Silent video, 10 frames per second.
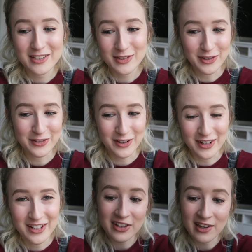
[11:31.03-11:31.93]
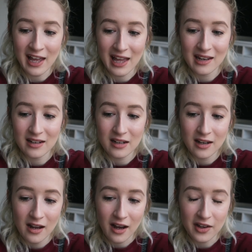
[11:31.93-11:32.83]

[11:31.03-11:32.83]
sofa and then